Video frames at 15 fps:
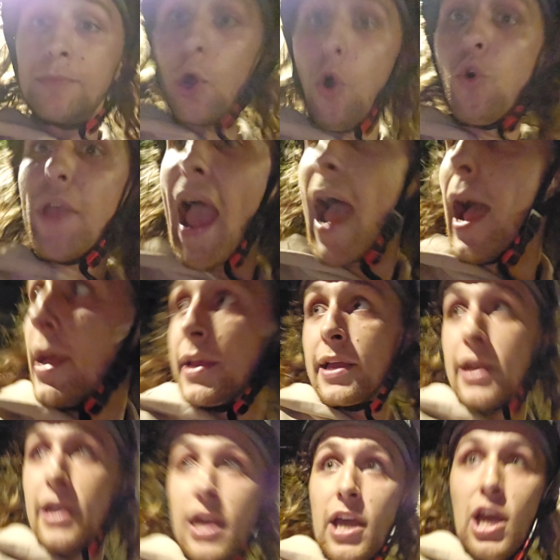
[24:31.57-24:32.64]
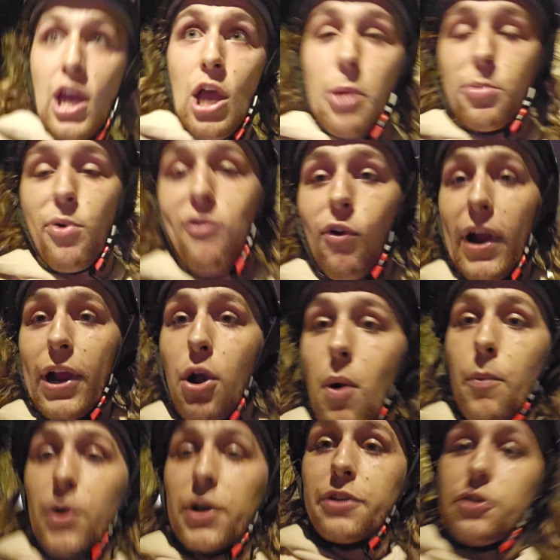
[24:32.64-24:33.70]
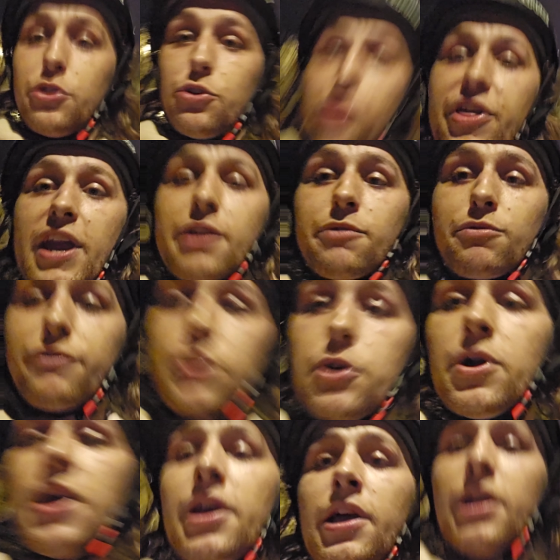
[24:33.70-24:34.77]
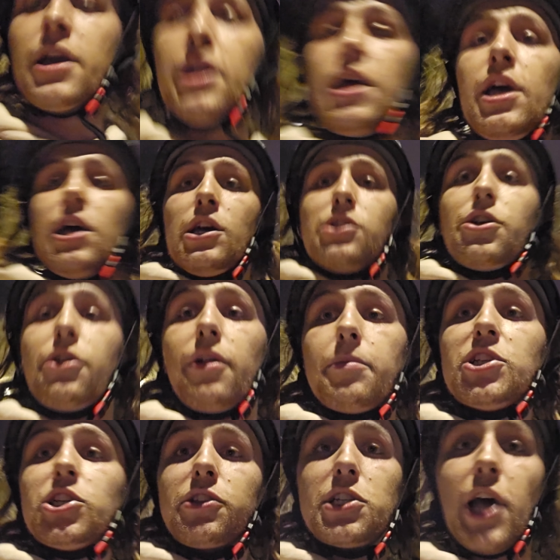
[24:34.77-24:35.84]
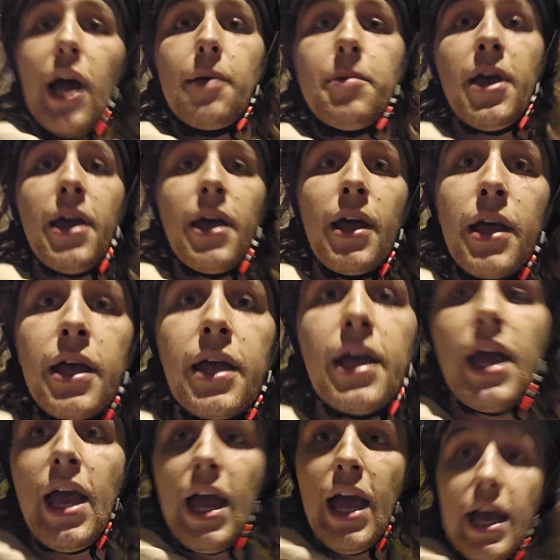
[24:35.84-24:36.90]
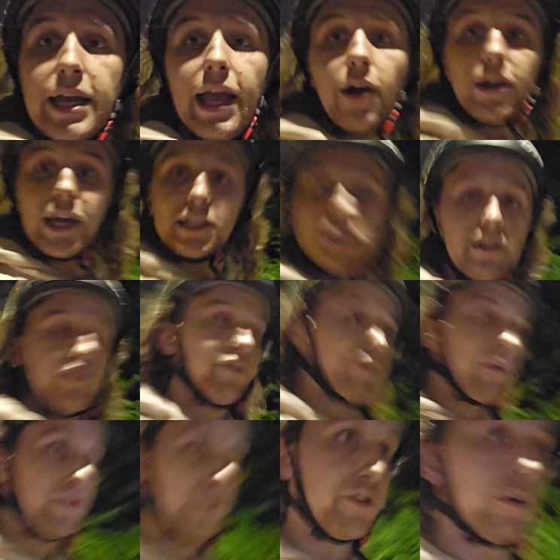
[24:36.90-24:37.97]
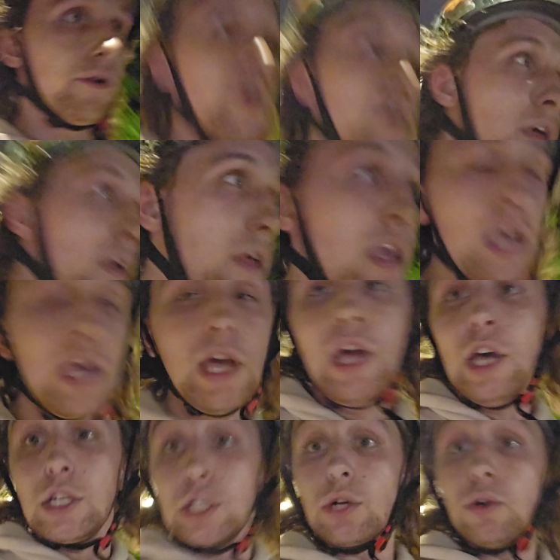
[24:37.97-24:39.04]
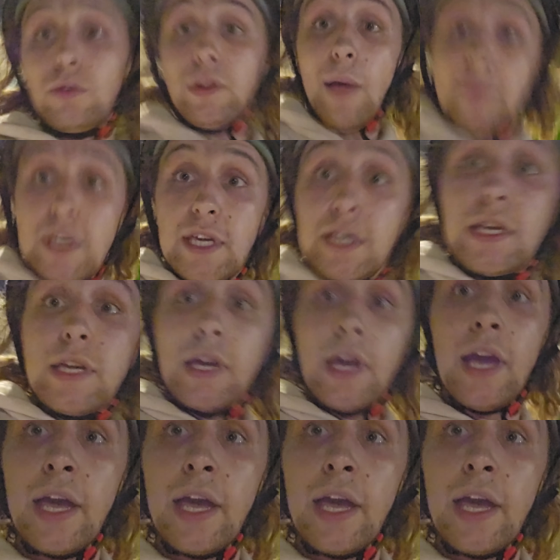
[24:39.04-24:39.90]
Oh yeah, before I go, I wanted to do thane review. So here, let me check the time. Yeah, okay, it's 11:52. So let me